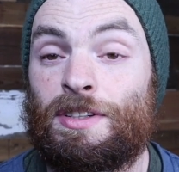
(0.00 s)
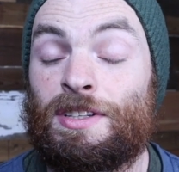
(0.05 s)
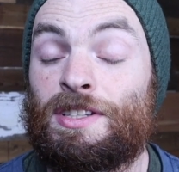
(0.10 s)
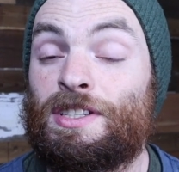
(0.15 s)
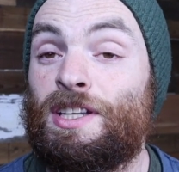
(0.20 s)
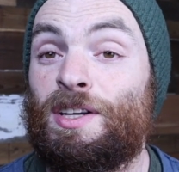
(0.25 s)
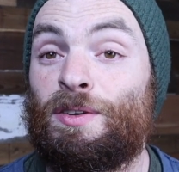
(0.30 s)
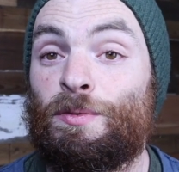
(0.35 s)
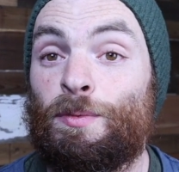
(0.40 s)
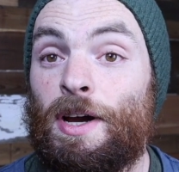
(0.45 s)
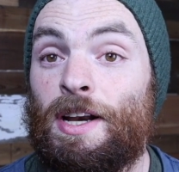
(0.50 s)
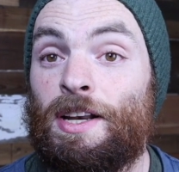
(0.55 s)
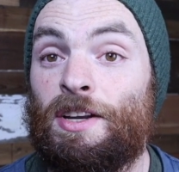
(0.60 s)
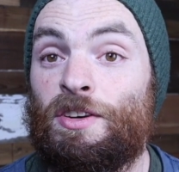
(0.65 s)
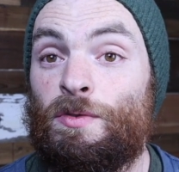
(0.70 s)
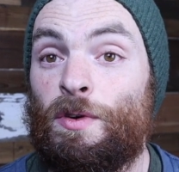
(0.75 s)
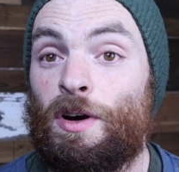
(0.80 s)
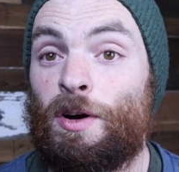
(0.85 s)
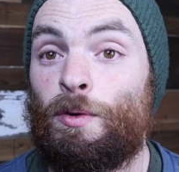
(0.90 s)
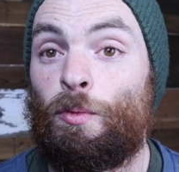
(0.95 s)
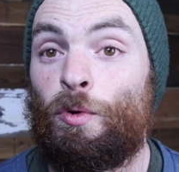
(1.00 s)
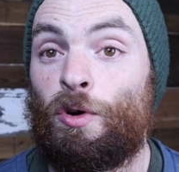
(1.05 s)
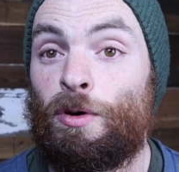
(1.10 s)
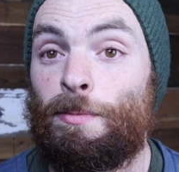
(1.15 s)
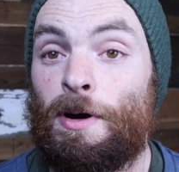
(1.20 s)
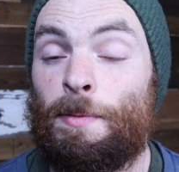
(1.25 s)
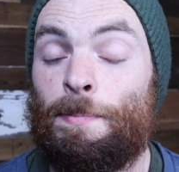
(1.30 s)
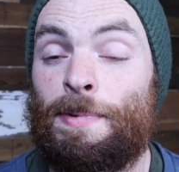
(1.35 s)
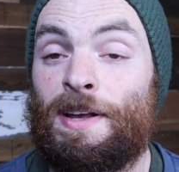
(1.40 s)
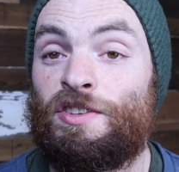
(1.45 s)
Let's get right into our
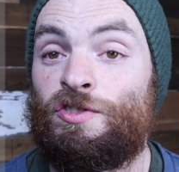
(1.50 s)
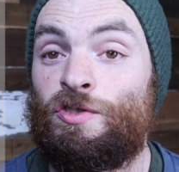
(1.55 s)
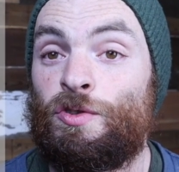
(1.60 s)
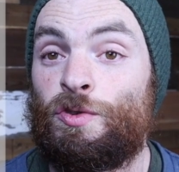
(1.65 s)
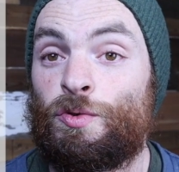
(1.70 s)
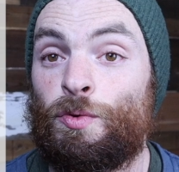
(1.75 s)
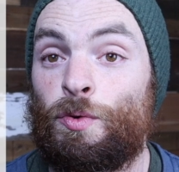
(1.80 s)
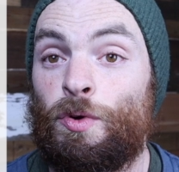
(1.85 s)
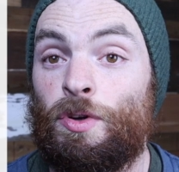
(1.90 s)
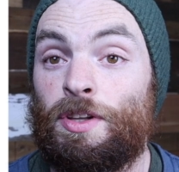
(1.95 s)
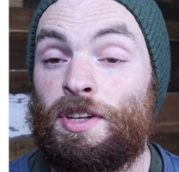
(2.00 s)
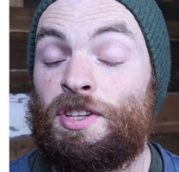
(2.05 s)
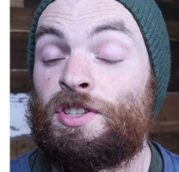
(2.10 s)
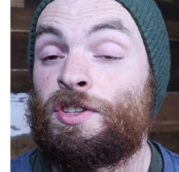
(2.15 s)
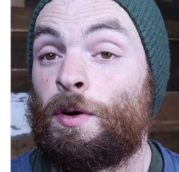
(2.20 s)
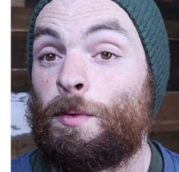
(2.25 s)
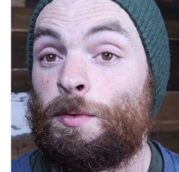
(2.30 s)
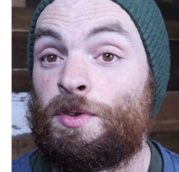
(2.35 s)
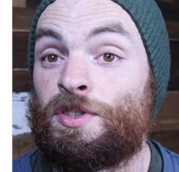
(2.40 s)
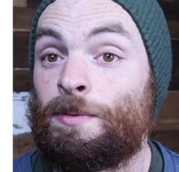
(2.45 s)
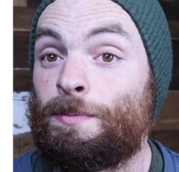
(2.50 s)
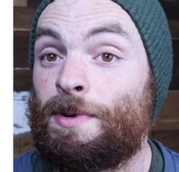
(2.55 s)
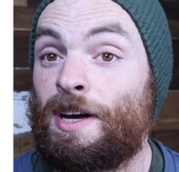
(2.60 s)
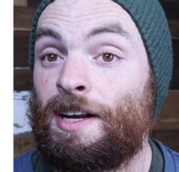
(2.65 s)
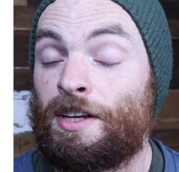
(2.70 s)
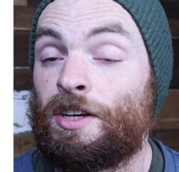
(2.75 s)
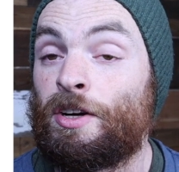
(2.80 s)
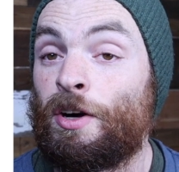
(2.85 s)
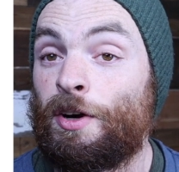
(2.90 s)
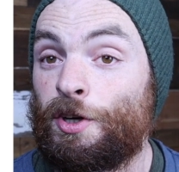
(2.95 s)
warm-up. As usual, let's start with some
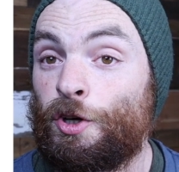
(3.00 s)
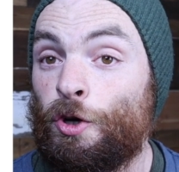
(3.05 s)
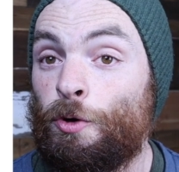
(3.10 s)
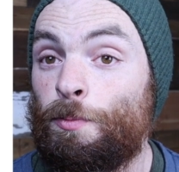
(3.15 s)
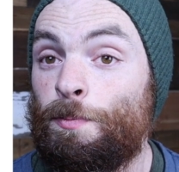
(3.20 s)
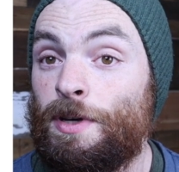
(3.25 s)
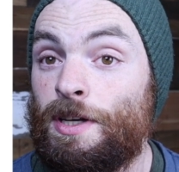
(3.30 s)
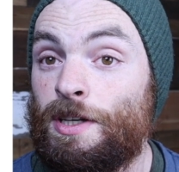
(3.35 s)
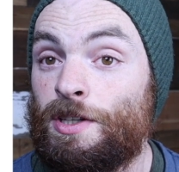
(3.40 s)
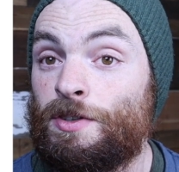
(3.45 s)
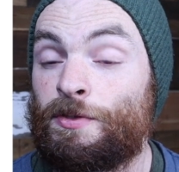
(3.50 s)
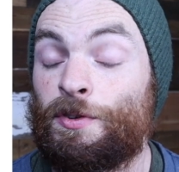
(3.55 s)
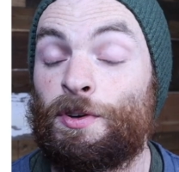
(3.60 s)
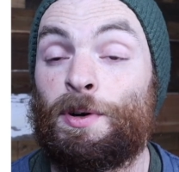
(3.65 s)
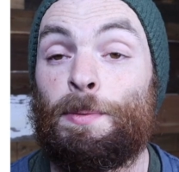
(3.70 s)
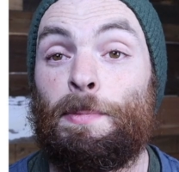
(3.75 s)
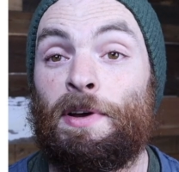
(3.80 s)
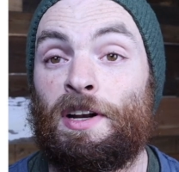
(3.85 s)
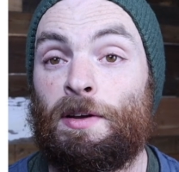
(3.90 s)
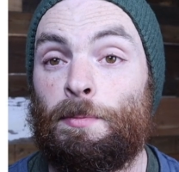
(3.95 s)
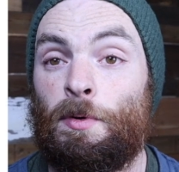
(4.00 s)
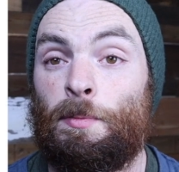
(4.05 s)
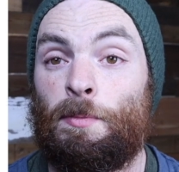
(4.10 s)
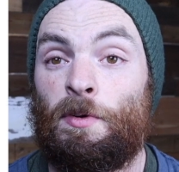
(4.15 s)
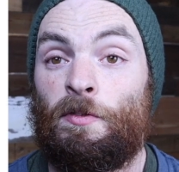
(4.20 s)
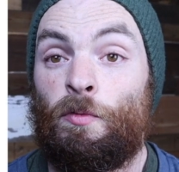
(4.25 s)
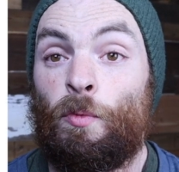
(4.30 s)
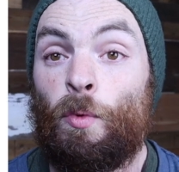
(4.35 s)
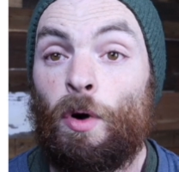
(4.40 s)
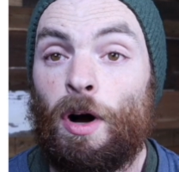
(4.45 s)
kind of cardio piece for a minimum
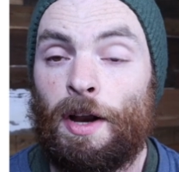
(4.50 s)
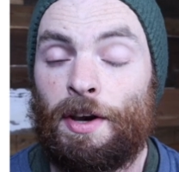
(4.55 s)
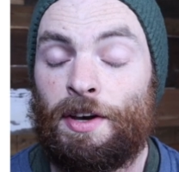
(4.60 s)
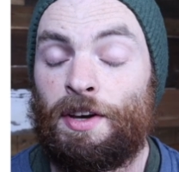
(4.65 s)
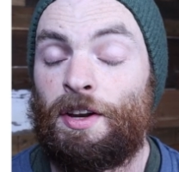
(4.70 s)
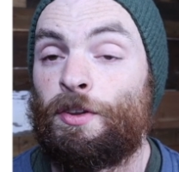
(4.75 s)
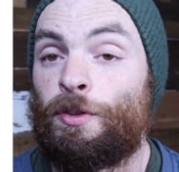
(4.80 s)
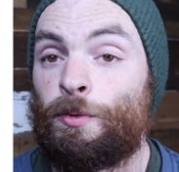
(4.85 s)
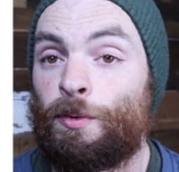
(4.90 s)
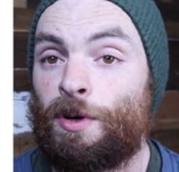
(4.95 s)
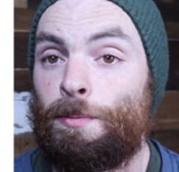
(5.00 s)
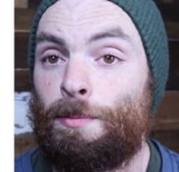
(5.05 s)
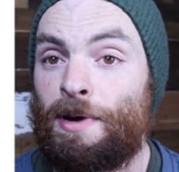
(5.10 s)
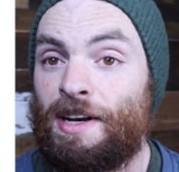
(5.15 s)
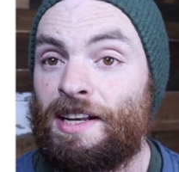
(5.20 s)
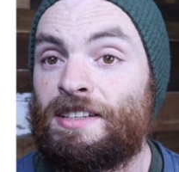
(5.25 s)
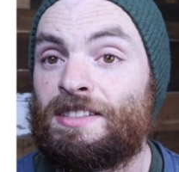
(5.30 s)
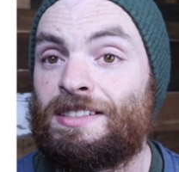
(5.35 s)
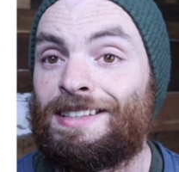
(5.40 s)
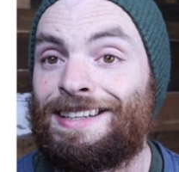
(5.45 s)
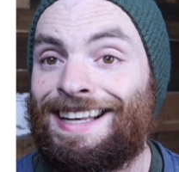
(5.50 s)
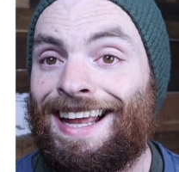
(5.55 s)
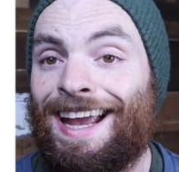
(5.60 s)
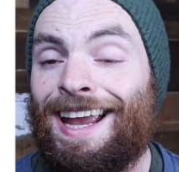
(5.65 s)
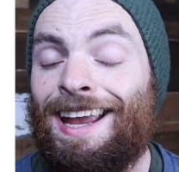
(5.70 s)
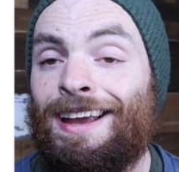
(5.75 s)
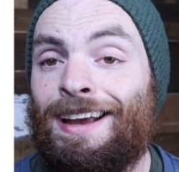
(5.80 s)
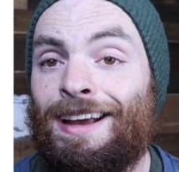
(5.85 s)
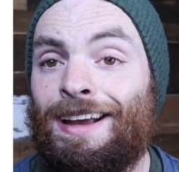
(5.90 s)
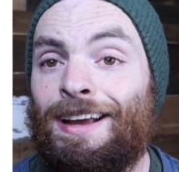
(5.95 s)
of 1 to 3 minutes
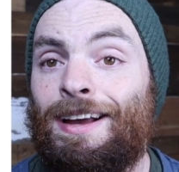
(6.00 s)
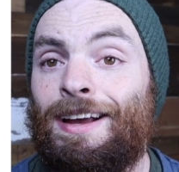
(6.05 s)
today.